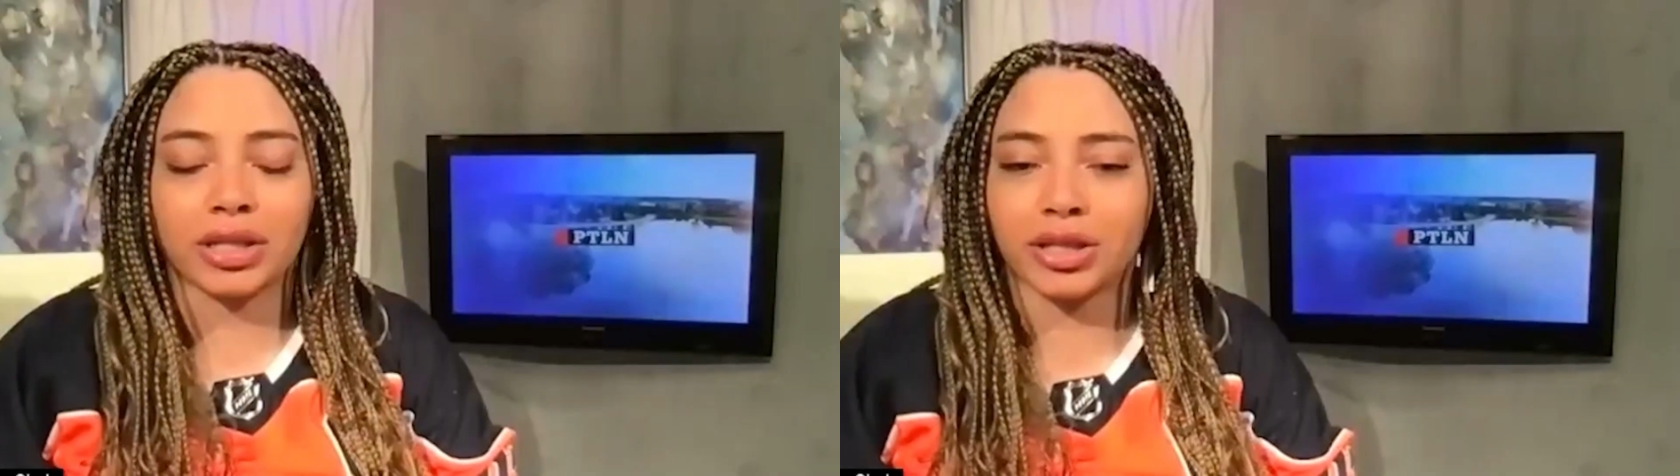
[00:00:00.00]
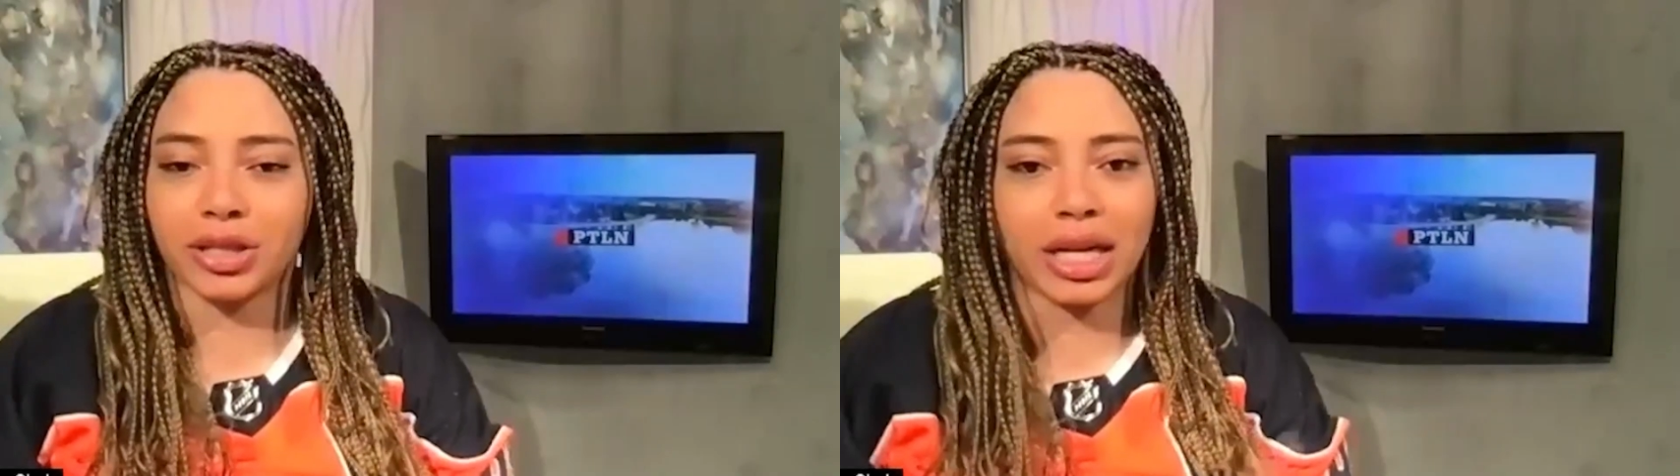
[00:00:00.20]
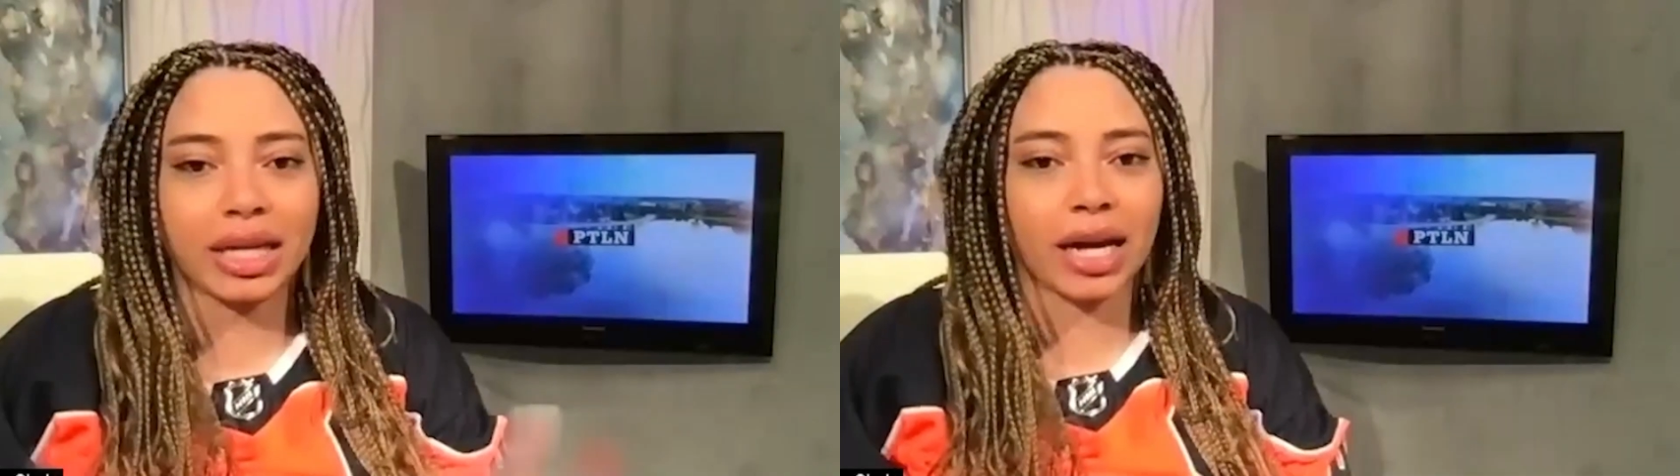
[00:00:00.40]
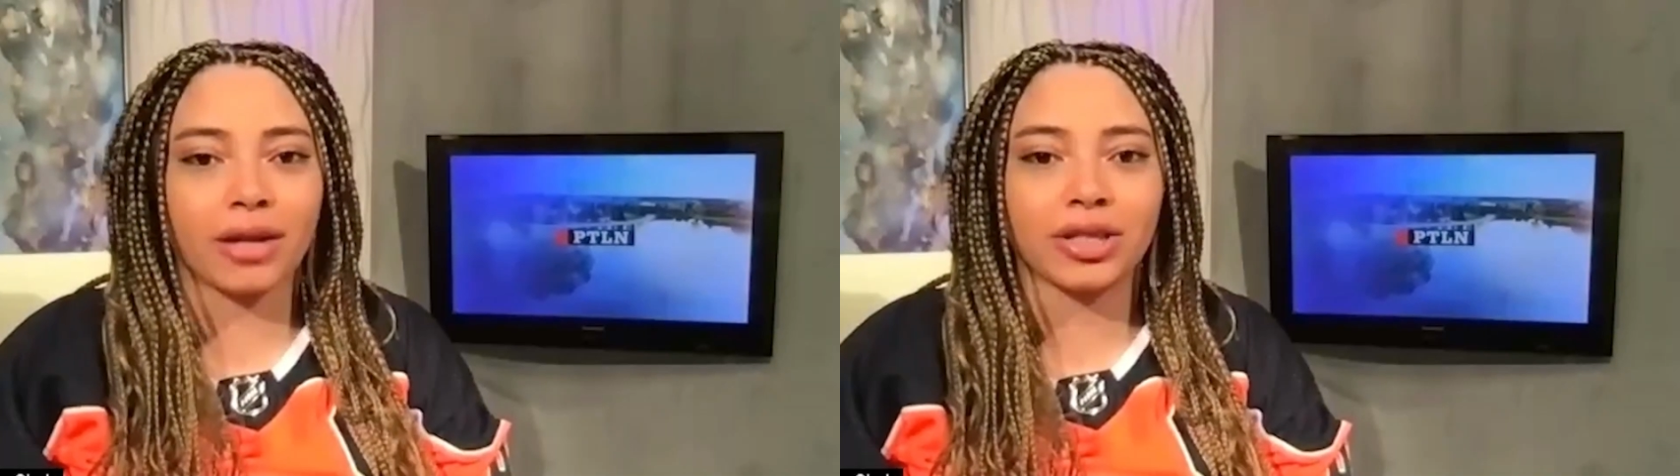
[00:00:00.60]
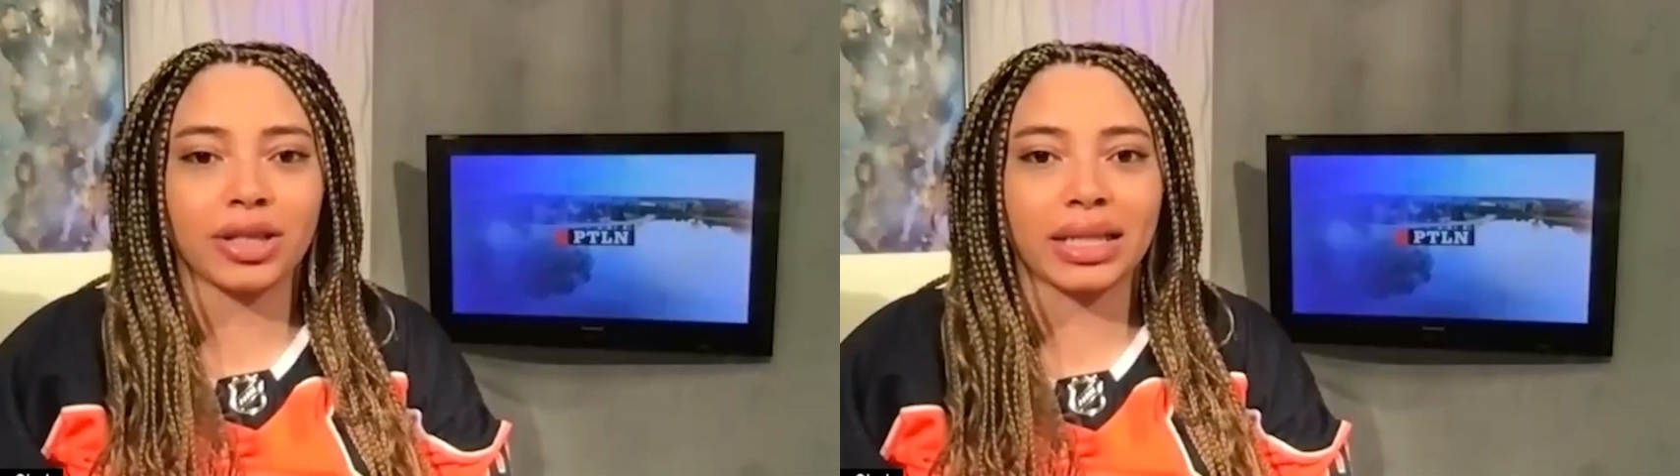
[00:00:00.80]
Is there anything
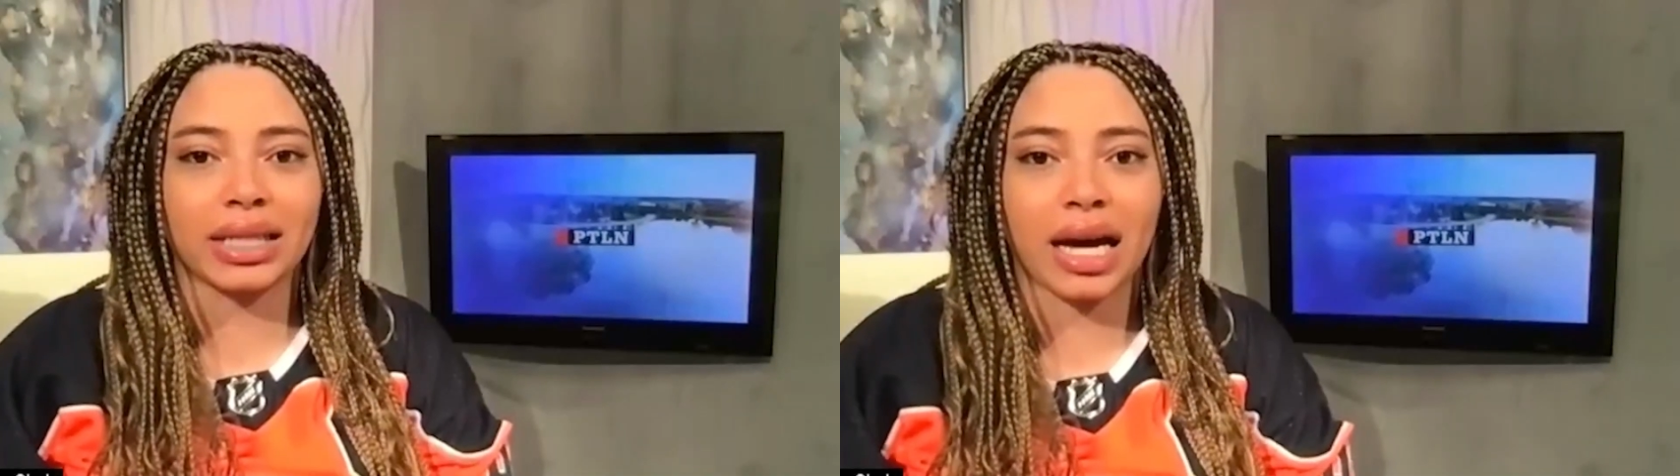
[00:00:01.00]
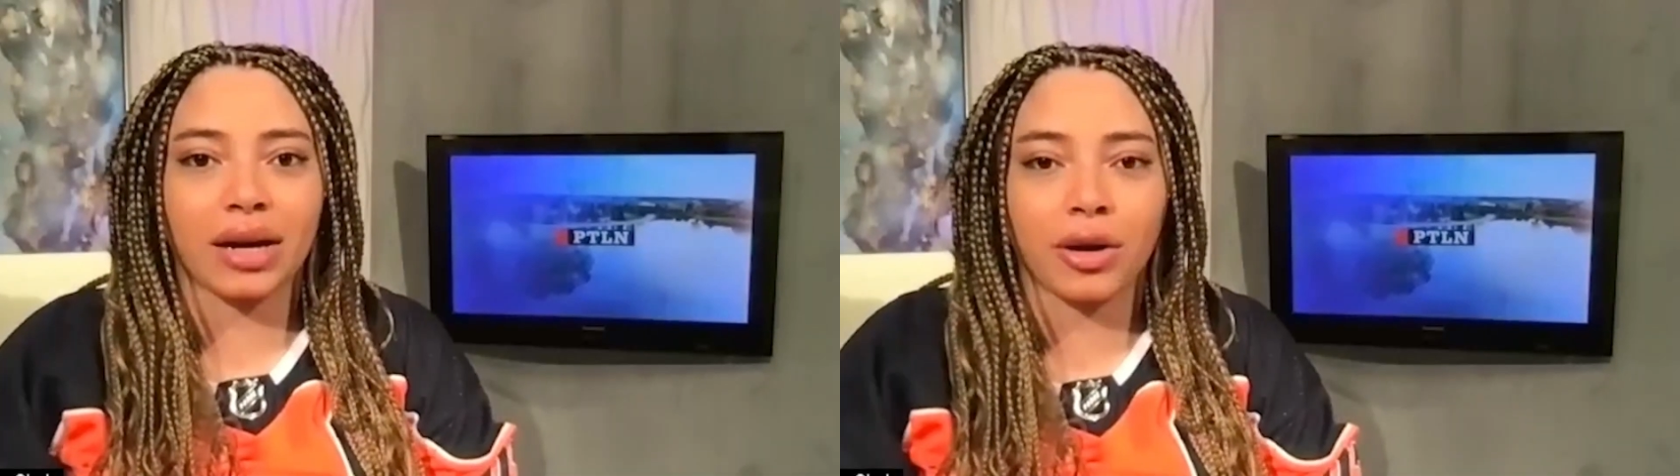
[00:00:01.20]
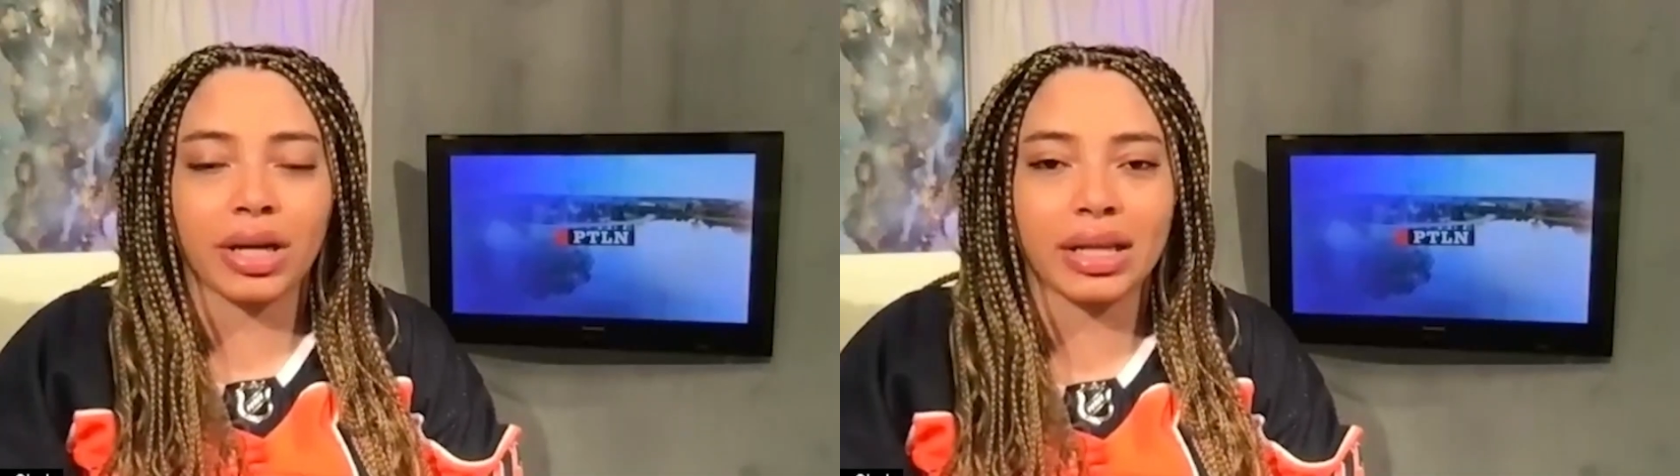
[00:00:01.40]
else you'd like to add, Arnie,